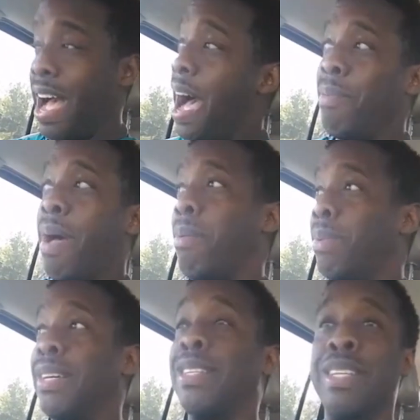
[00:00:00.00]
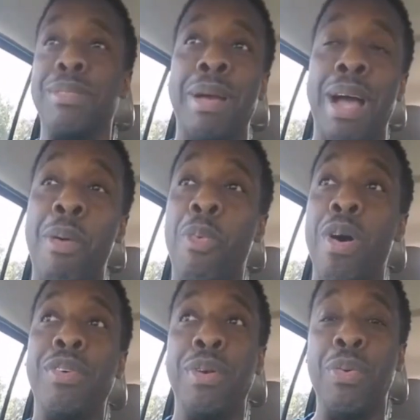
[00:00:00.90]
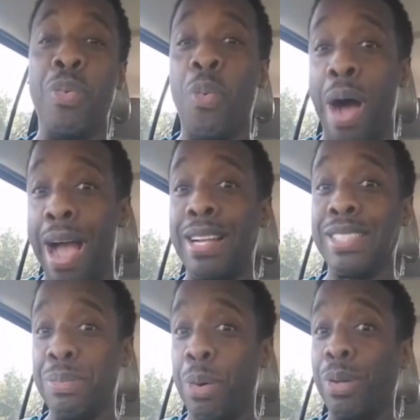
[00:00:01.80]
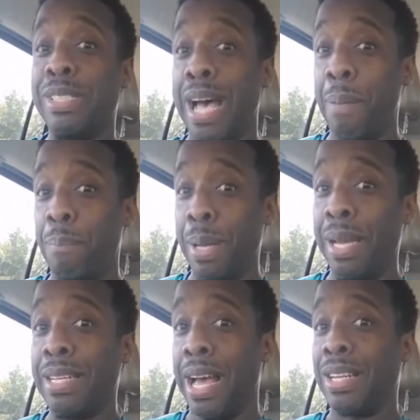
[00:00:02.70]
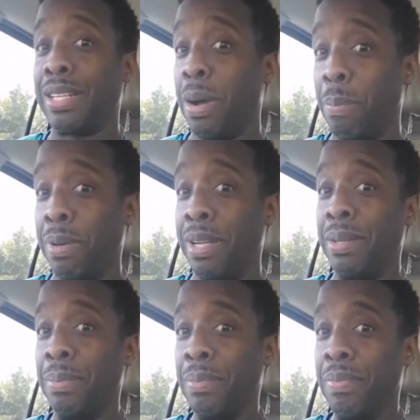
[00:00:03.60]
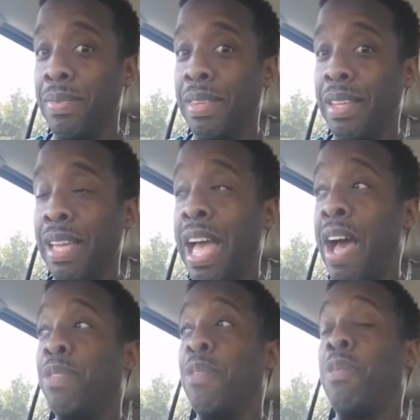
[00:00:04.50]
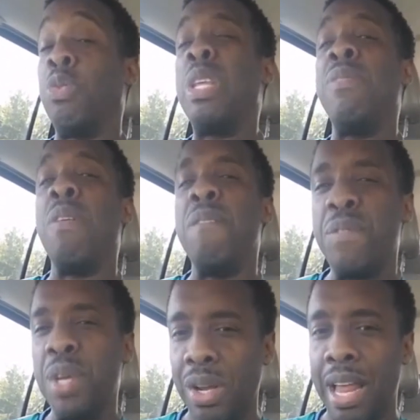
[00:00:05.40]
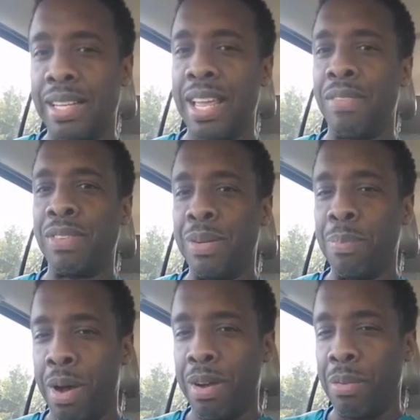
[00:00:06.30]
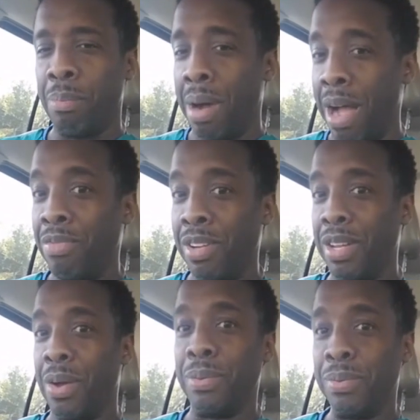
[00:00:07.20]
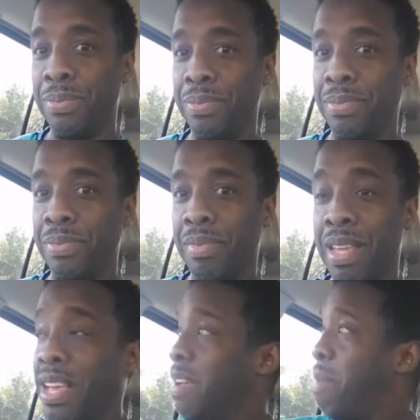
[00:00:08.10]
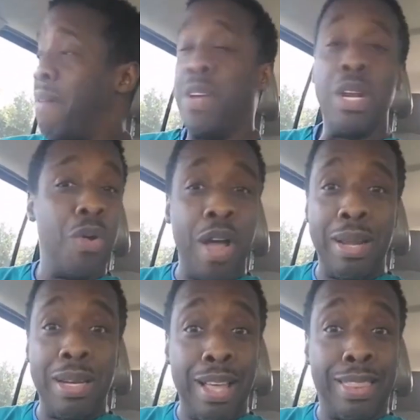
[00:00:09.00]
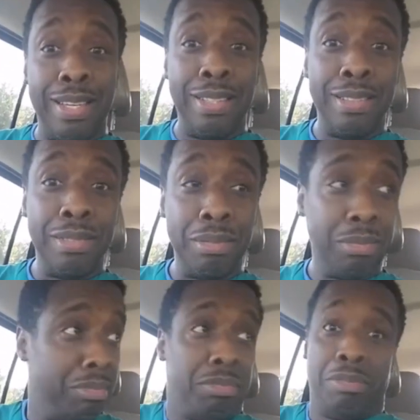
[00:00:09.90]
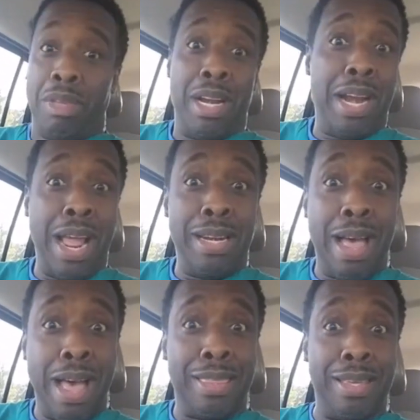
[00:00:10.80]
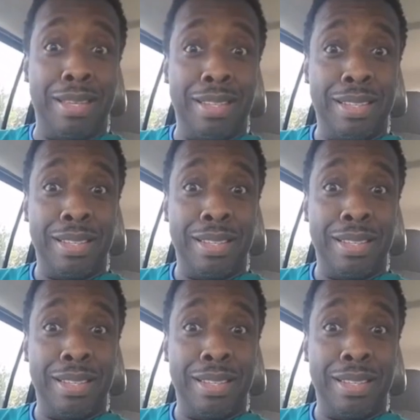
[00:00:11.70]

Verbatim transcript: I, I, look, look, man, I'm wondering why does a multi-billion dollar company have to even feel like they have to debunk my video? If my video ain't nothing, then it ain't nothing.